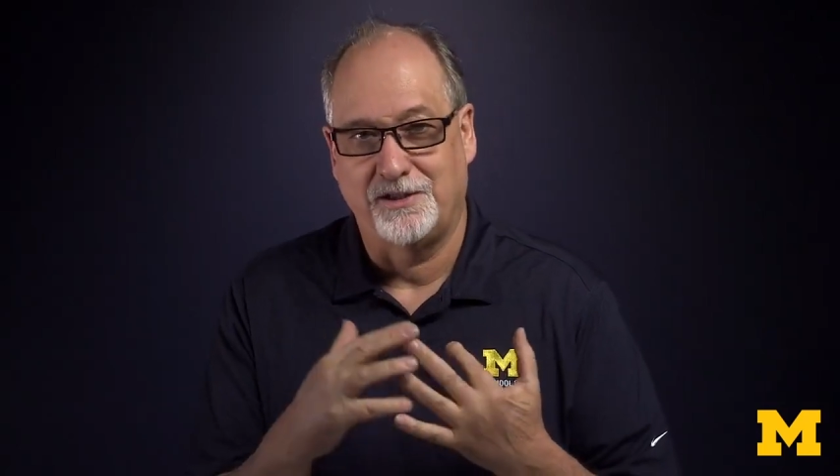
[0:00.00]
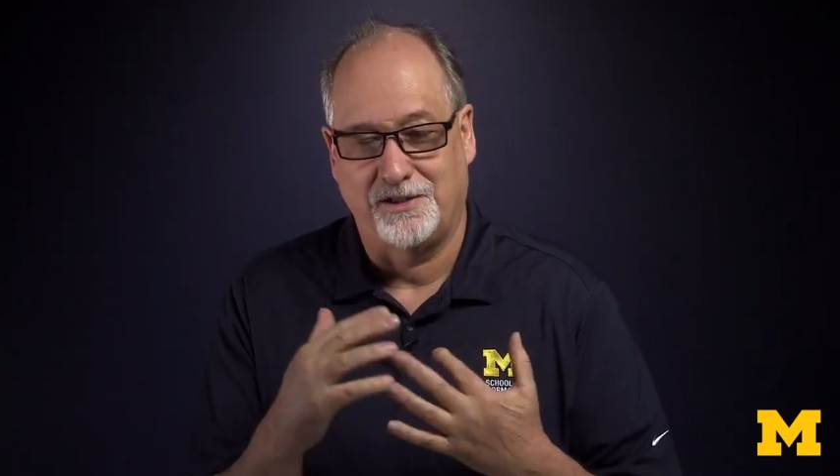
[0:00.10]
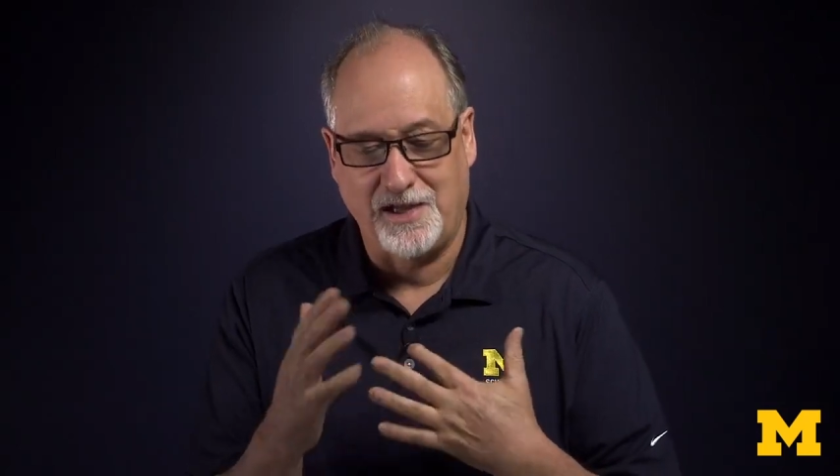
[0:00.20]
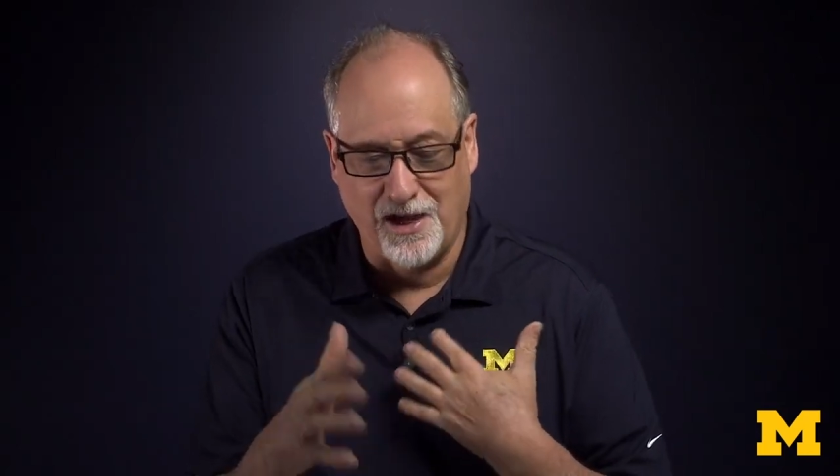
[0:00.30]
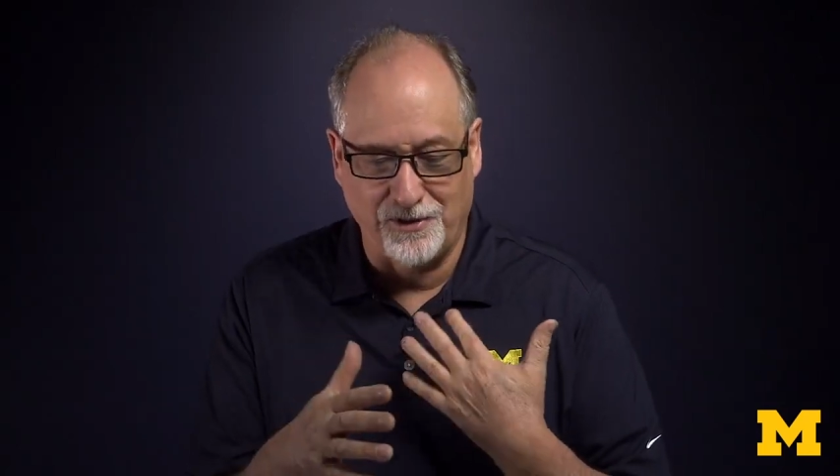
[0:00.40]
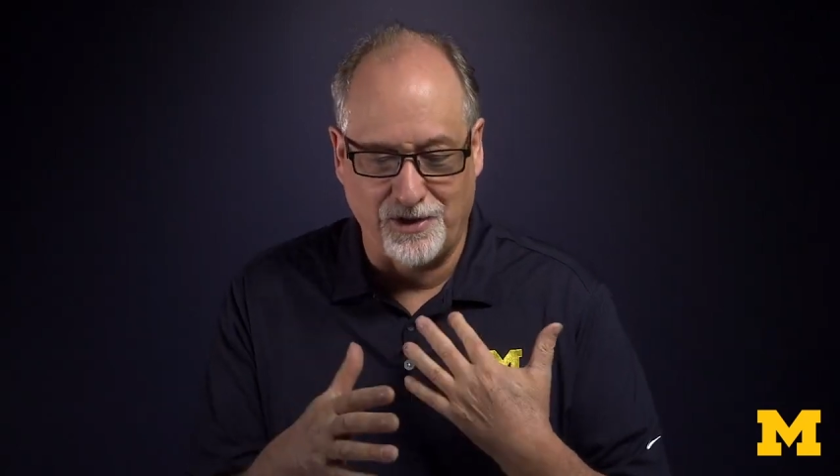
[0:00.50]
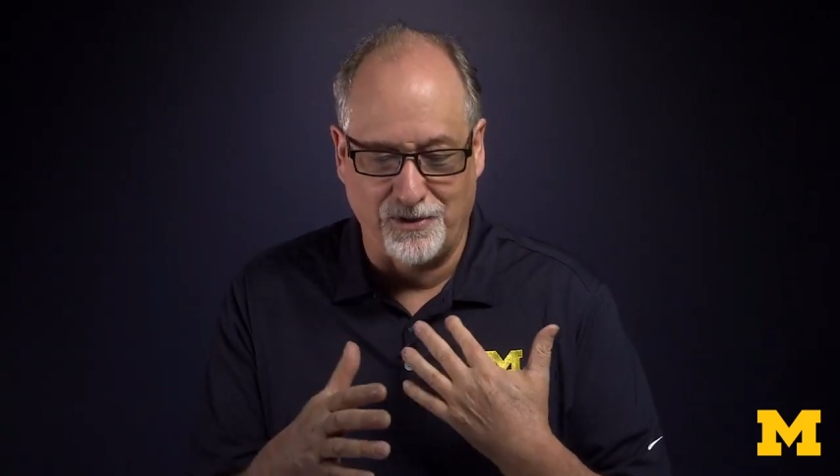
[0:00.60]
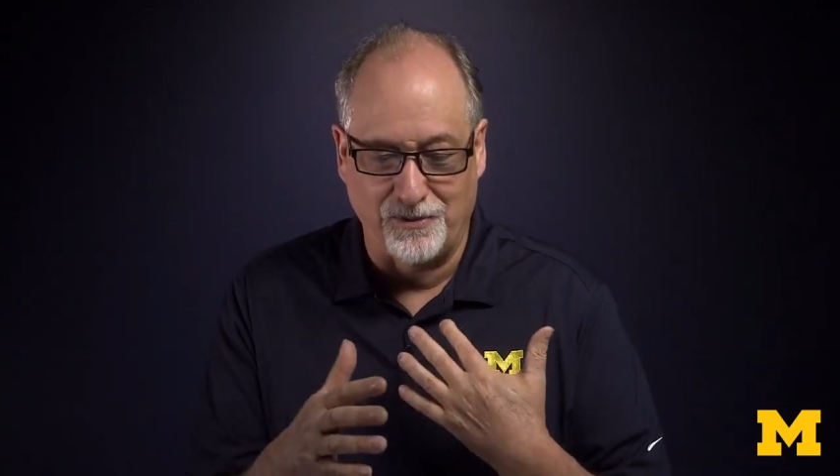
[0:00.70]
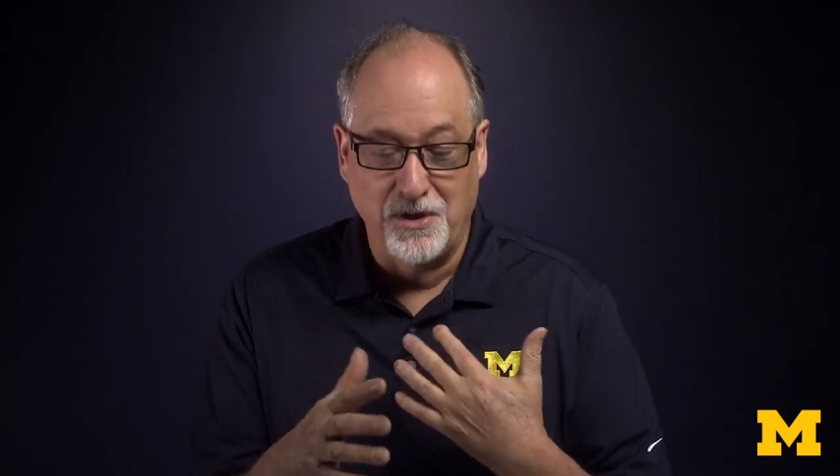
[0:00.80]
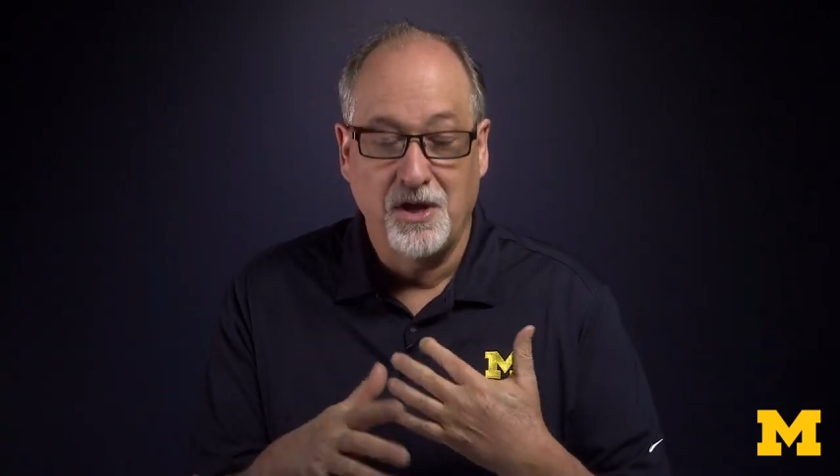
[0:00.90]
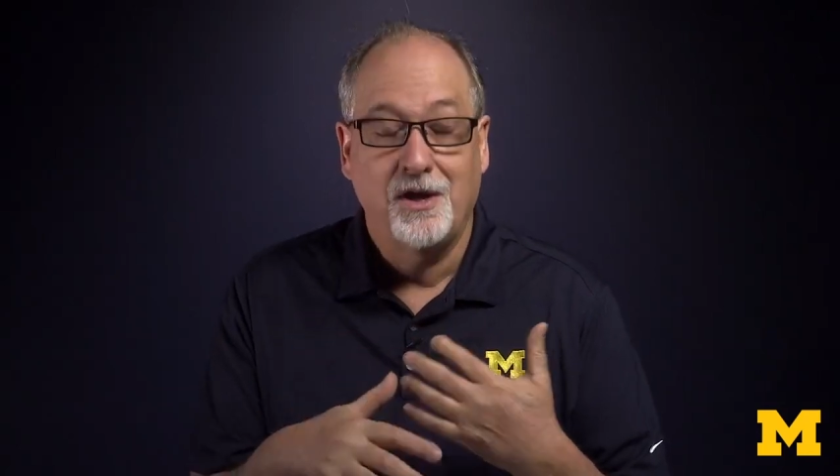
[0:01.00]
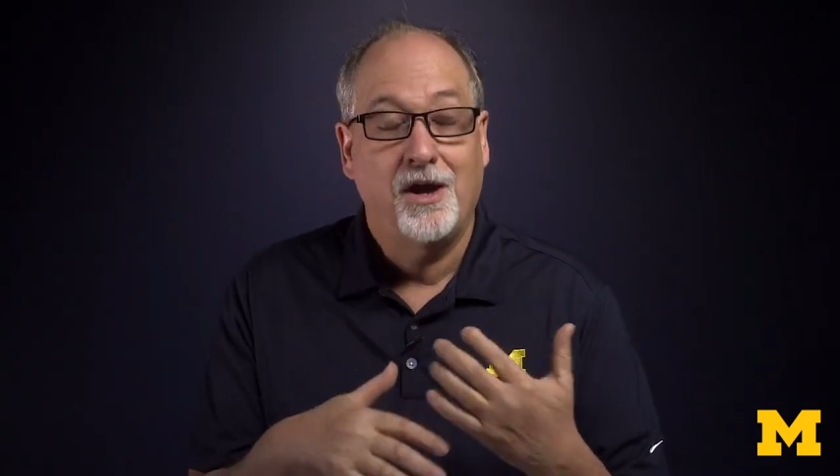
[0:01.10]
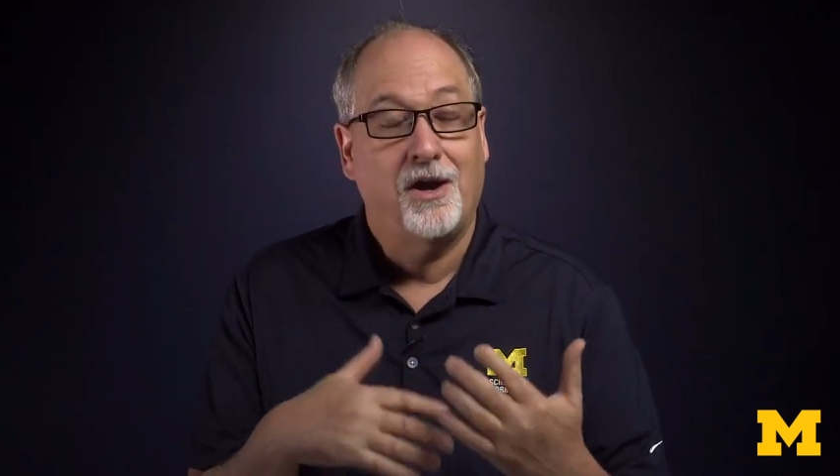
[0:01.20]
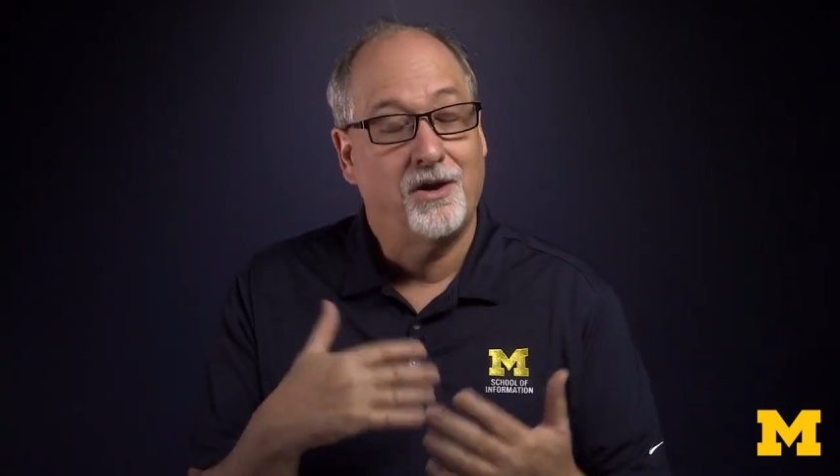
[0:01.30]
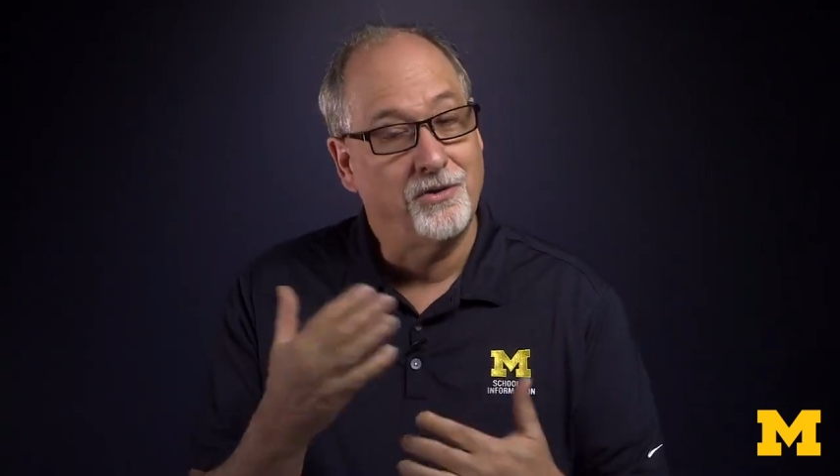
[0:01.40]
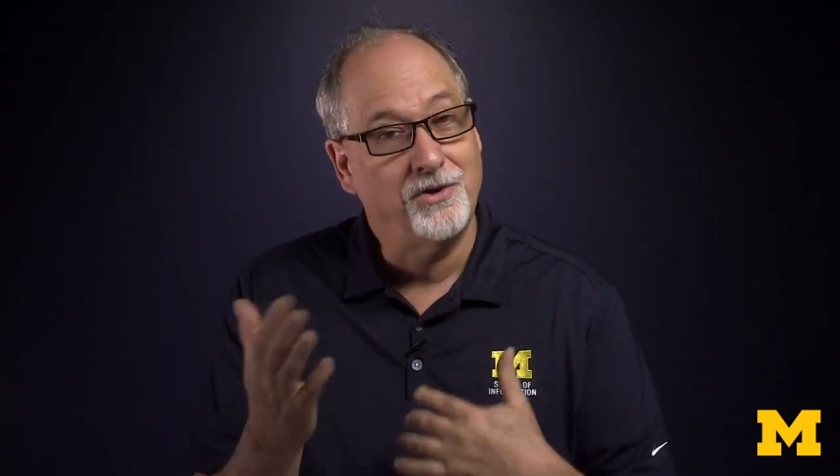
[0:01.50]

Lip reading: To tell you, oh,